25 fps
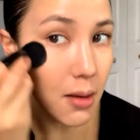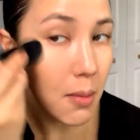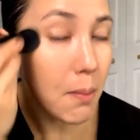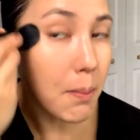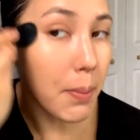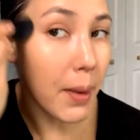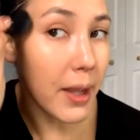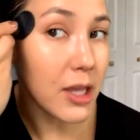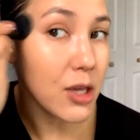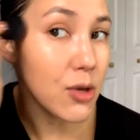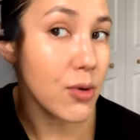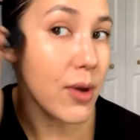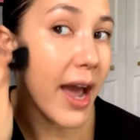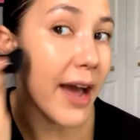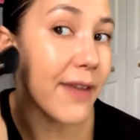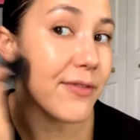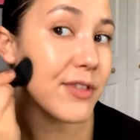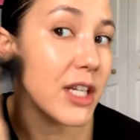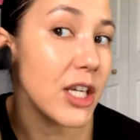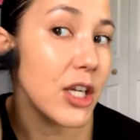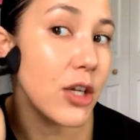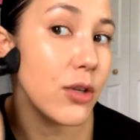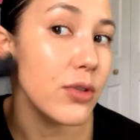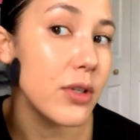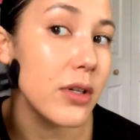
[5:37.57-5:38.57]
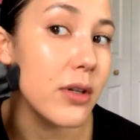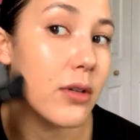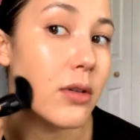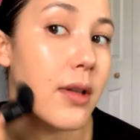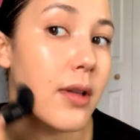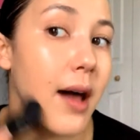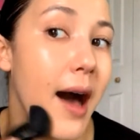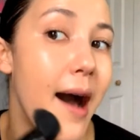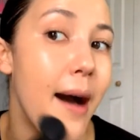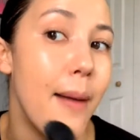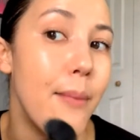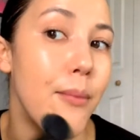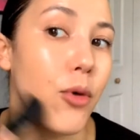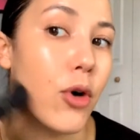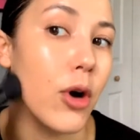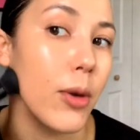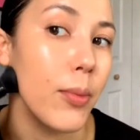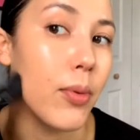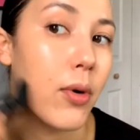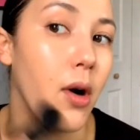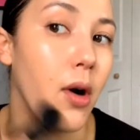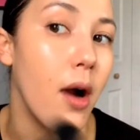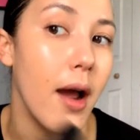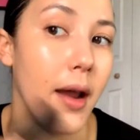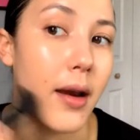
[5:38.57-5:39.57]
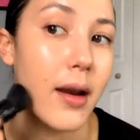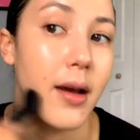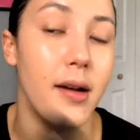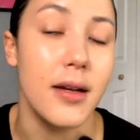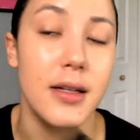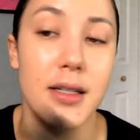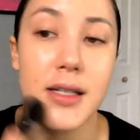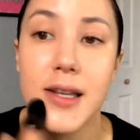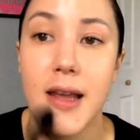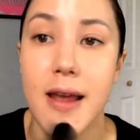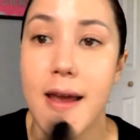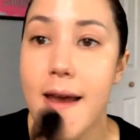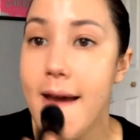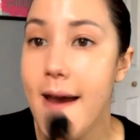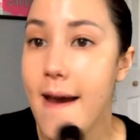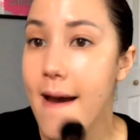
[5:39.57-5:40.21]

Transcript: but you have to use a lot more product